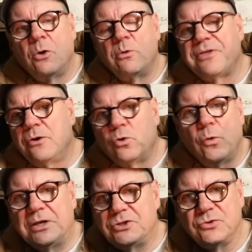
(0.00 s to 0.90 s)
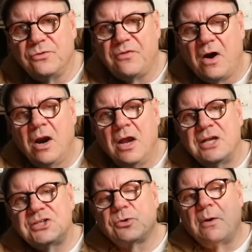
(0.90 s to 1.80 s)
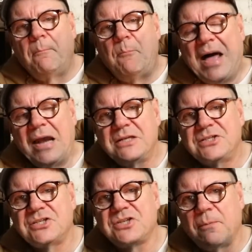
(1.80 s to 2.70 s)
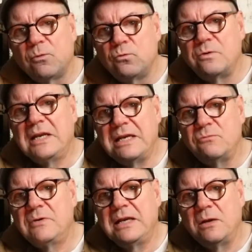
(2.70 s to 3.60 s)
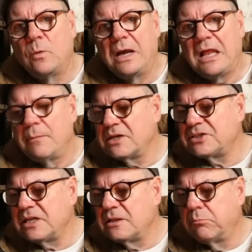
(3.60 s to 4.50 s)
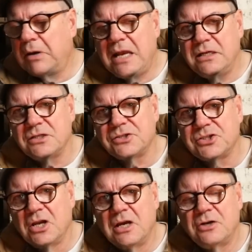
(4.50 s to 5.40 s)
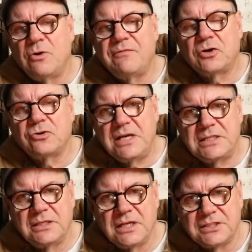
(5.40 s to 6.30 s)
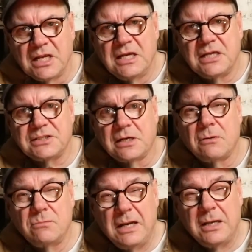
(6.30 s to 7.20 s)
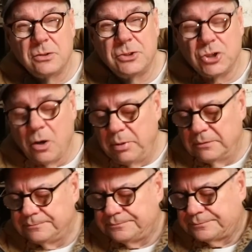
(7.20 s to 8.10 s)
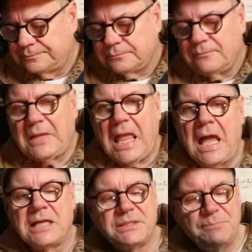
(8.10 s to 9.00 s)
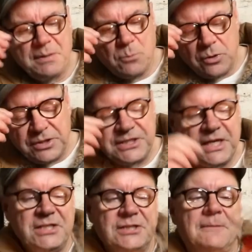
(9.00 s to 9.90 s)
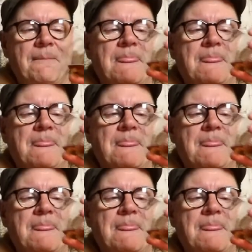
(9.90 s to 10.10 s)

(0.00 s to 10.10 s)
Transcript: without going too far. So it balances up really, really well. I must say the blenders and whoever created this has done a really good job. A bit more on the taste.